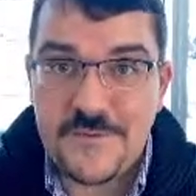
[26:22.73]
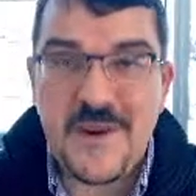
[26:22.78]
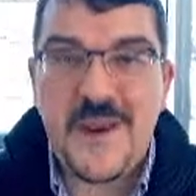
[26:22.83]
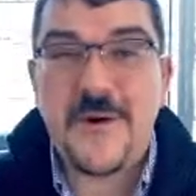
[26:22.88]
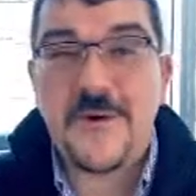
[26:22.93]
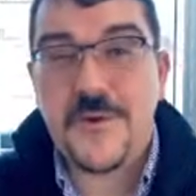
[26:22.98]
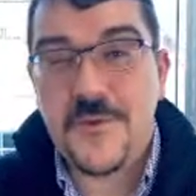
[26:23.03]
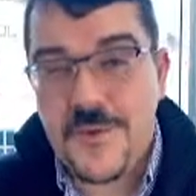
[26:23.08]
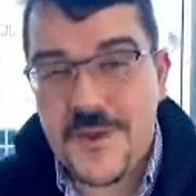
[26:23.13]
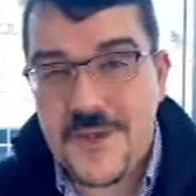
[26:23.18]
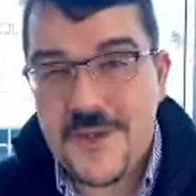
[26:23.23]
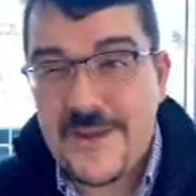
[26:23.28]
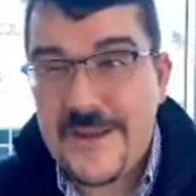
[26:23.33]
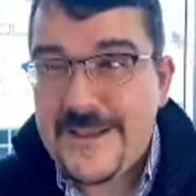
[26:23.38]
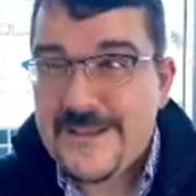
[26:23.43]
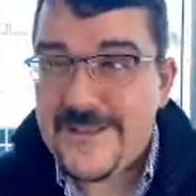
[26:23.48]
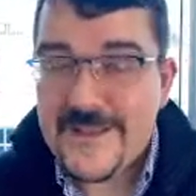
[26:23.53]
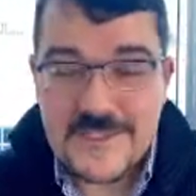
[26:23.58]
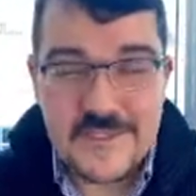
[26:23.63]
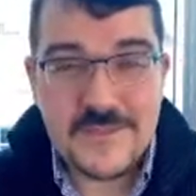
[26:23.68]
How can we,
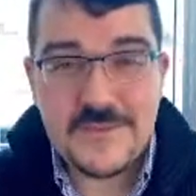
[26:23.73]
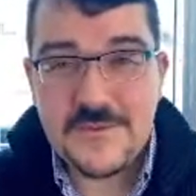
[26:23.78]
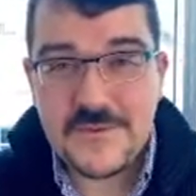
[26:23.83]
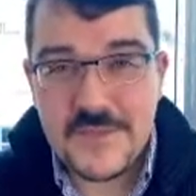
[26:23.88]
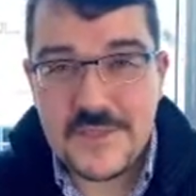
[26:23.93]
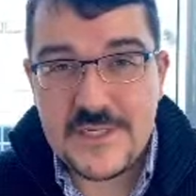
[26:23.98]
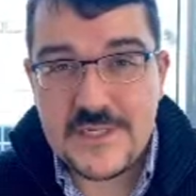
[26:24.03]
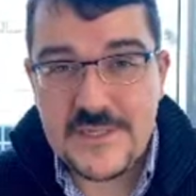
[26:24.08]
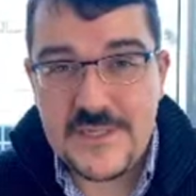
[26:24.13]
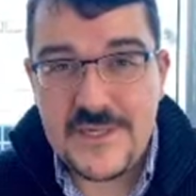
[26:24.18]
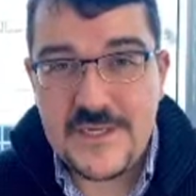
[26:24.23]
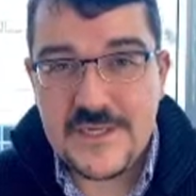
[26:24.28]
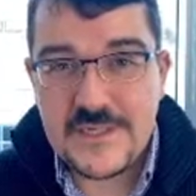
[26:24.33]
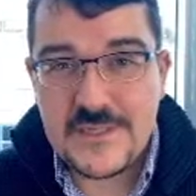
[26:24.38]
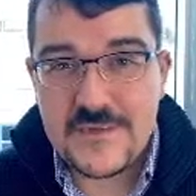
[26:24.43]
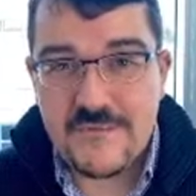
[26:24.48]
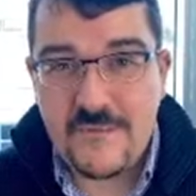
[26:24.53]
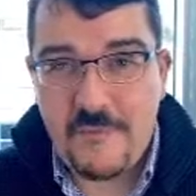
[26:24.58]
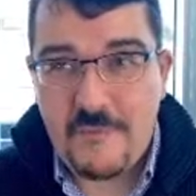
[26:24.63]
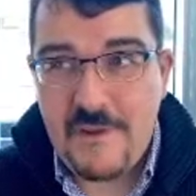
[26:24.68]
that seems really tedious
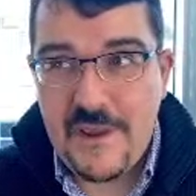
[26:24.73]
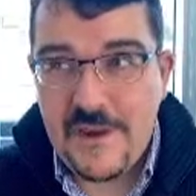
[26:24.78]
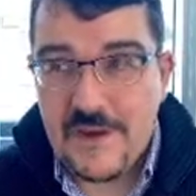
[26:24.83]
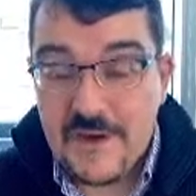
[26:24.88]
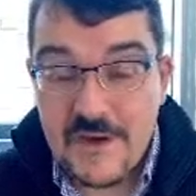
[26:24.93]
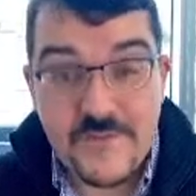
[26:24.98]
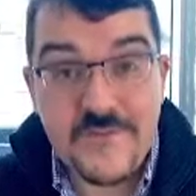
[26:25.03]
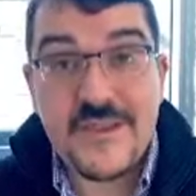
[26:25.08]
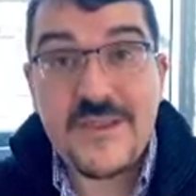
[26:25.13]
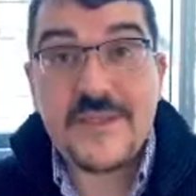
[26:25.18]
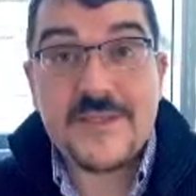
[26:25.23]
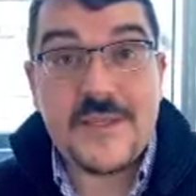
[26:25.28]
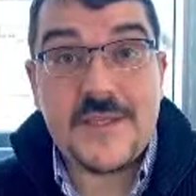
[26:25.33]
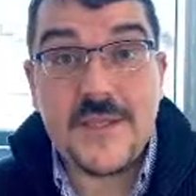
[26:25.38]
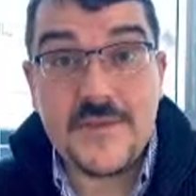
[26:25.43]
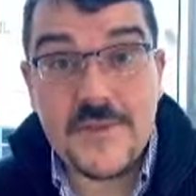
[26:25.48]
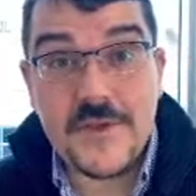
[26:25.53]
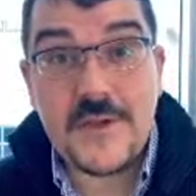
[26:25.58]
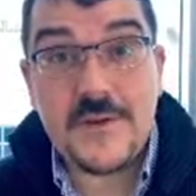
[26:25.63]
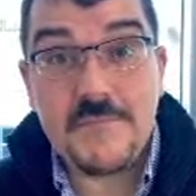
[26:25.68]
and repetitive. Let's
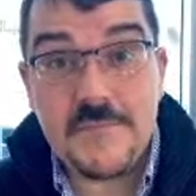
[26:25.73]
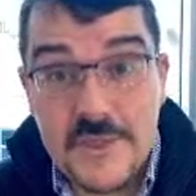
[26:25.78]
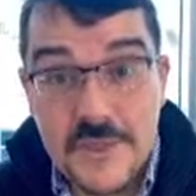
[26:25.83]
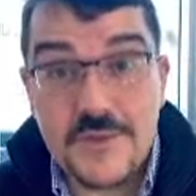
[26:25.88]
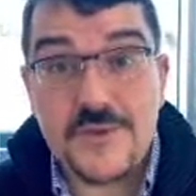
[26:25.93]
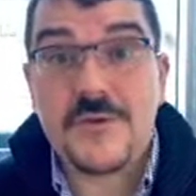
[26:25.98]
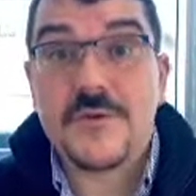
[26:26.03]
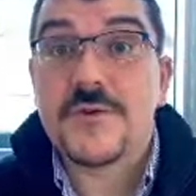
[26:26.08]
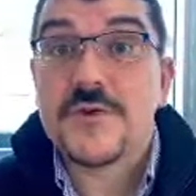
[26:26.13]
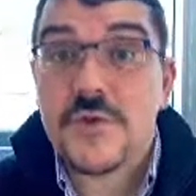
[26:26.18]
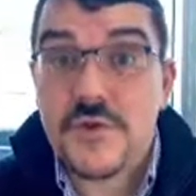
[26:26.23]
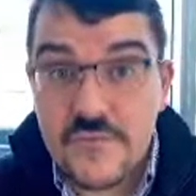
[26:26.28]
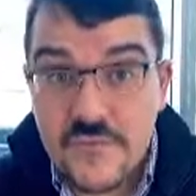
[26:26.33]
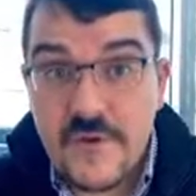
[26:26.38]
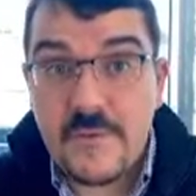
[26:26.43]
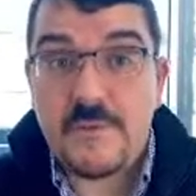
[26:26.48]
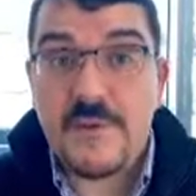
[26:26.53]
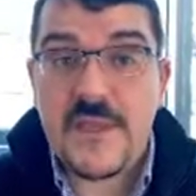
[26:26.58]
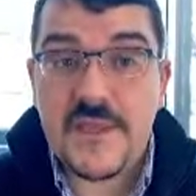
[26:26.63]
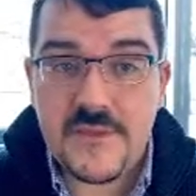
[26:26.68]
get the computer to
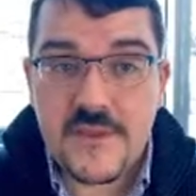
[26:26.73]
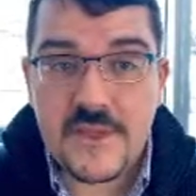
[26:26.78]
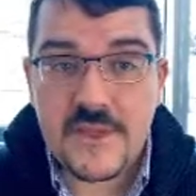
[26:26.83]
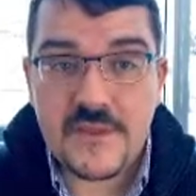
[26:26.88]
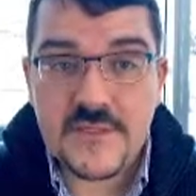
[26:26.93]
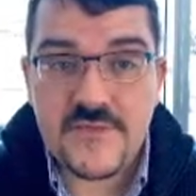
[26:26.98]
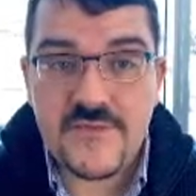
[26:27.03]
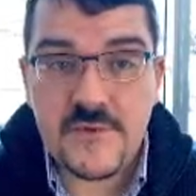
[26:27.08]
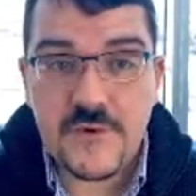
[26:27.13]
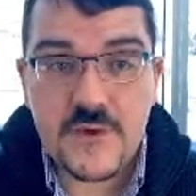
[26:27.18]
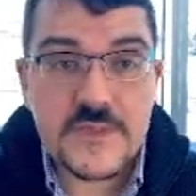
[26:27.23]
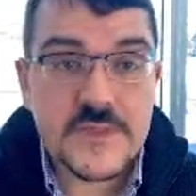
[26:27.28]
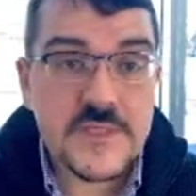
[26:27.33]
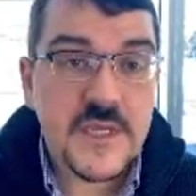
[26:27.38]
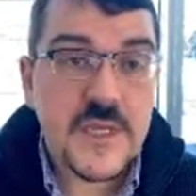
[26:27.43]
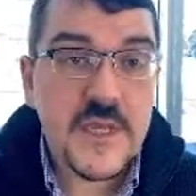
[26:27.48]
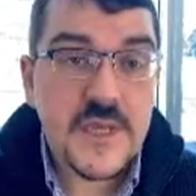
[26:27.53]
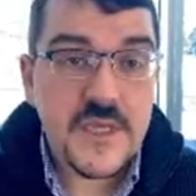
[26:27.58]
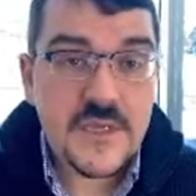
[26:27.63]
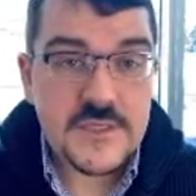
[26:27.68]
repeat things for us.
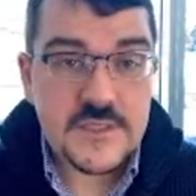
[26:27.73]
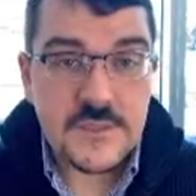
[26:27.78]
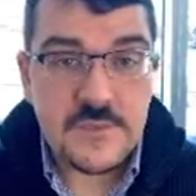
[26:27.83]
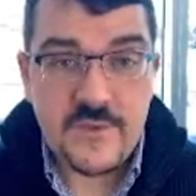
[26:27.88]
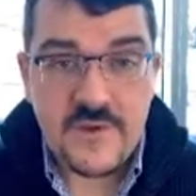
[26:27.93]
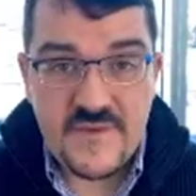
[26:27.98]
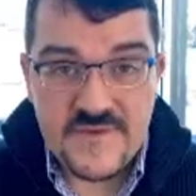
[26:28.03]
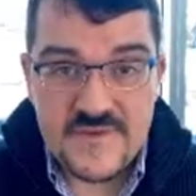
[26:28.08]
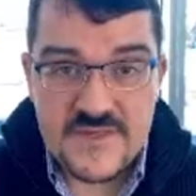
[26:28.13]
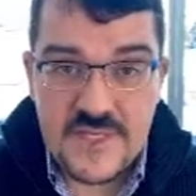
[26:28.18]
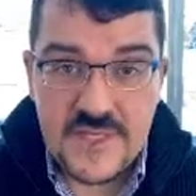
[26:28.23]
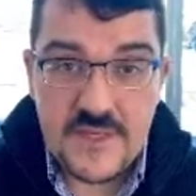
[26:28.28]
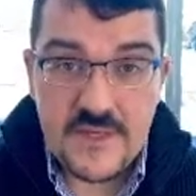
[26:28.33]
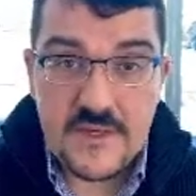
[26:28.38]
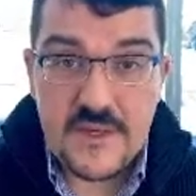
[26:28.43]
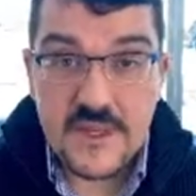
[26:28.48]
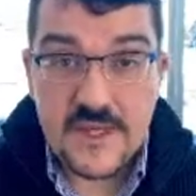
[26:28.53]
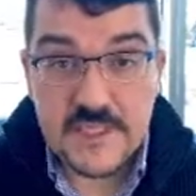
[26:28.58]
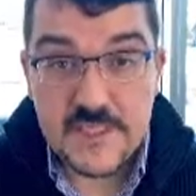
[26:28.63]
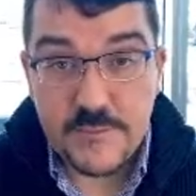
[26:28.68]
So we've seen
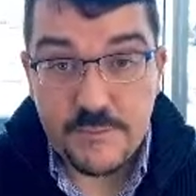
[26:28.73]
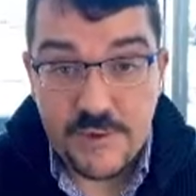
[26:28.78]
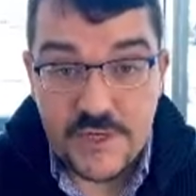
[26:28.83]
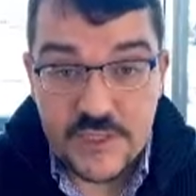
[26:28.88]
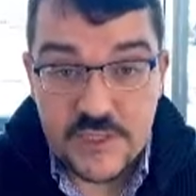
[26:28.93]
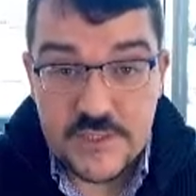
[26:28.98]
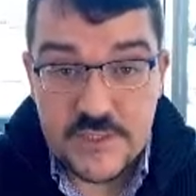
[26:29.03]
expression